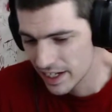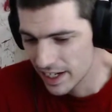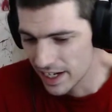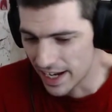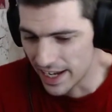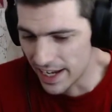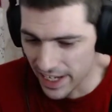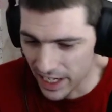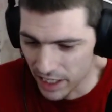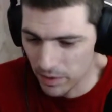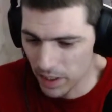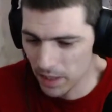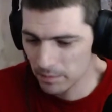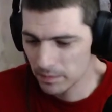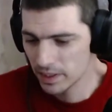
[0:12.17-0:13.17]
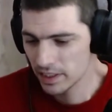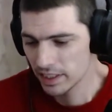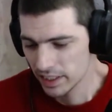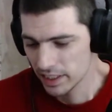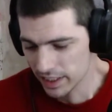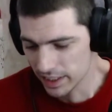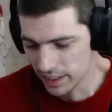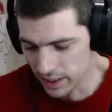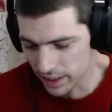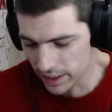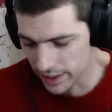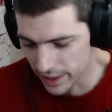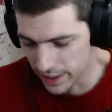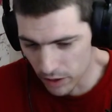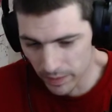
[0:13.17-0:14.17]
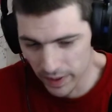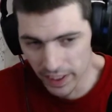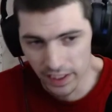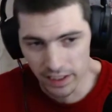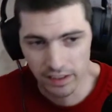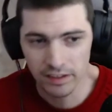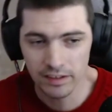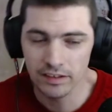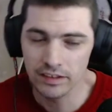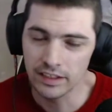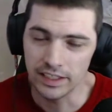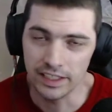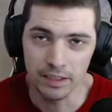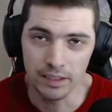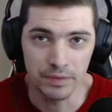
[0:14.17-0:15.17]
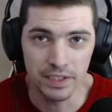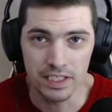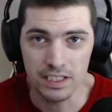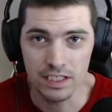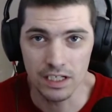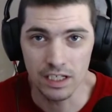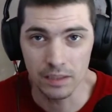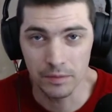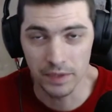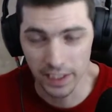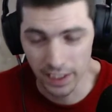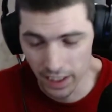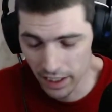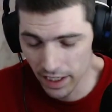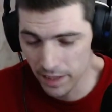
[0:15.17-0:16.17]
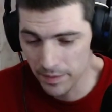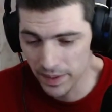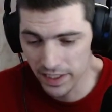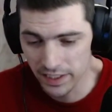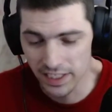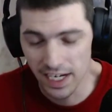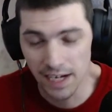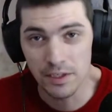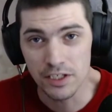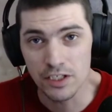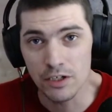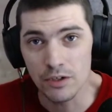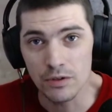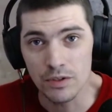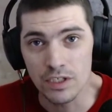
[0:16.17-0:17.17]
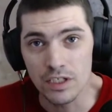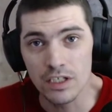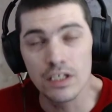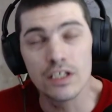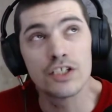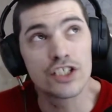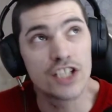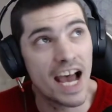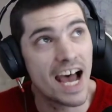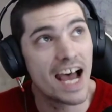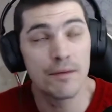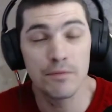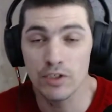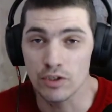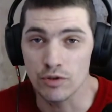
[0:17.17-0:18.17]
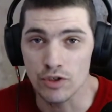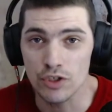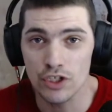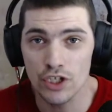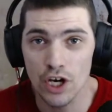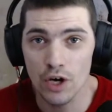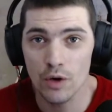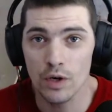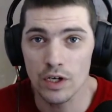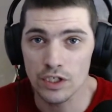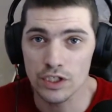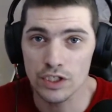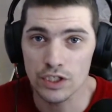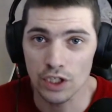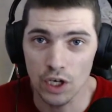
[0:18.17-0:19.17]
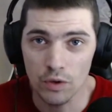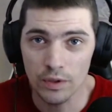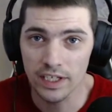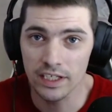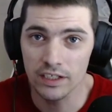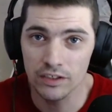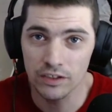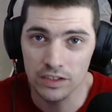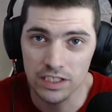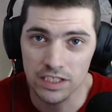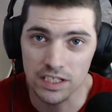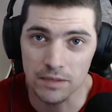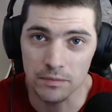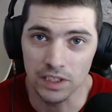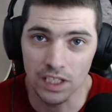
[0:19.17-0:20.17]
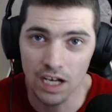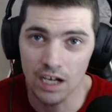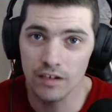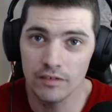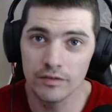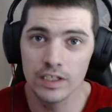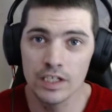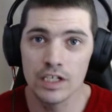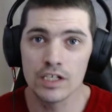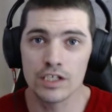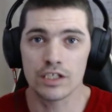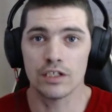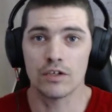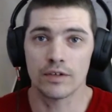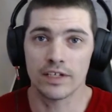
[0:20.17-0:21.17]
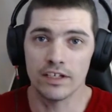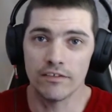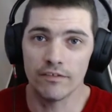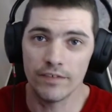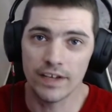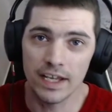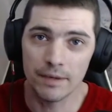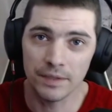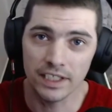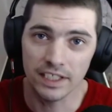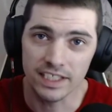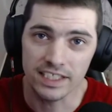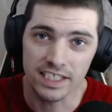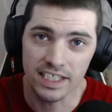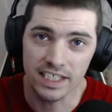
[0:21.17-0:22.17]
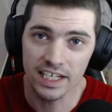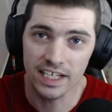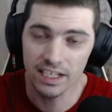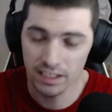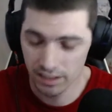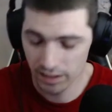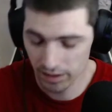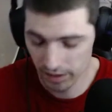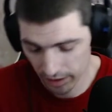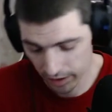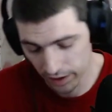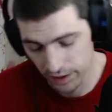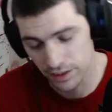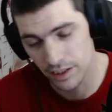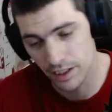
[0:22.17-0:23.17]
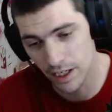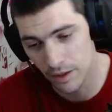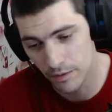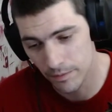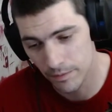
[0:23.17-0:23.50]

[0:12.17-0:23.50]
I hit him up. He's like, yo, man, hit up this song. I'm like, all right, man, time to show, time to show SloKill some love. SloKill family, let's get it. Let's go.